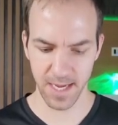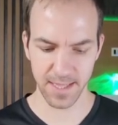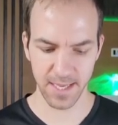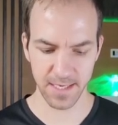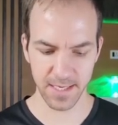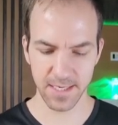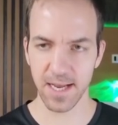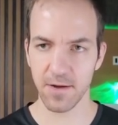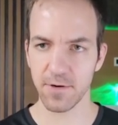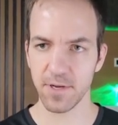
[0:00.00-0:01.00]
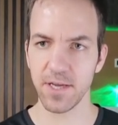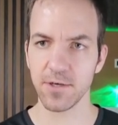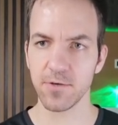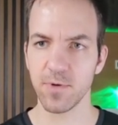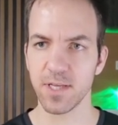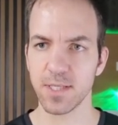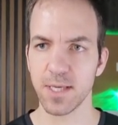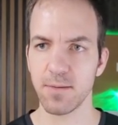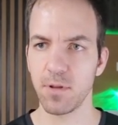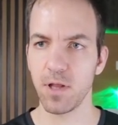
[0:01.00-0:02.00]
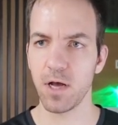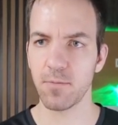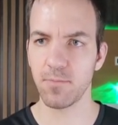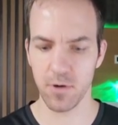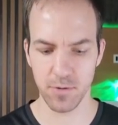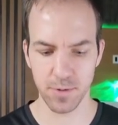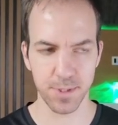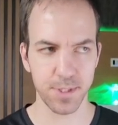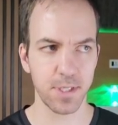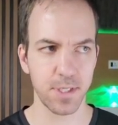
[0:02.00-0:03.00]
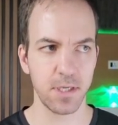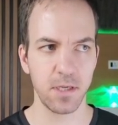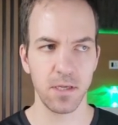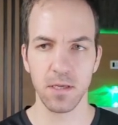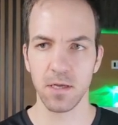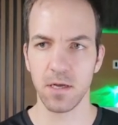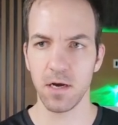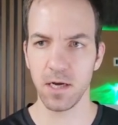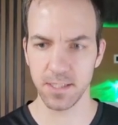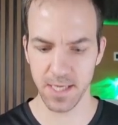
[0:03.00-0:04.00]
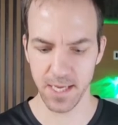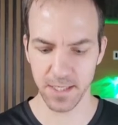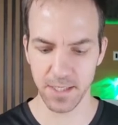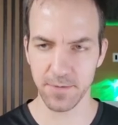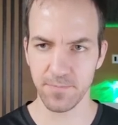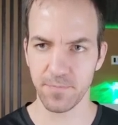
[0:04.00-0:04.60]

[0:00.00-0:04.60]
Then down here, we could say blog post content.